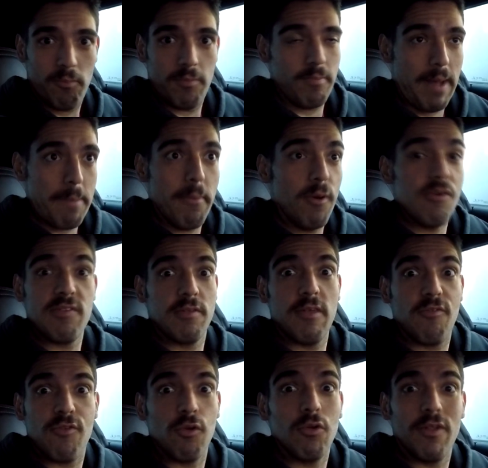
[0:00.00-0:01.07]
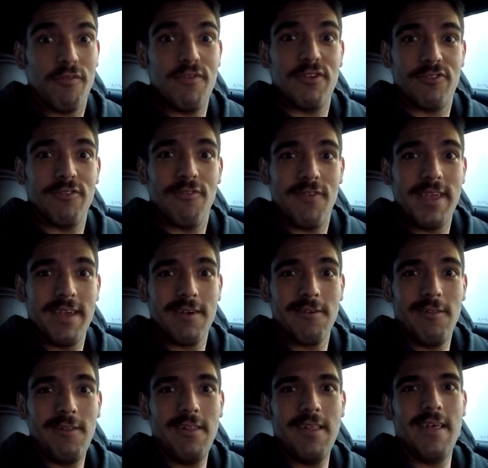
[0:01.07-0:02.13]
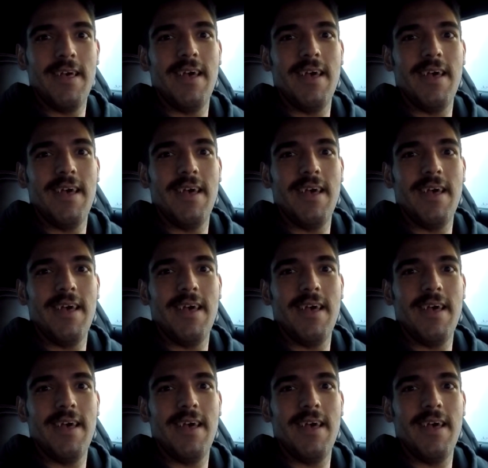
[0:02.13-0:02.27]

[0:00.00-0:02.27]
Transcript: my most fuel-efficient vehicle.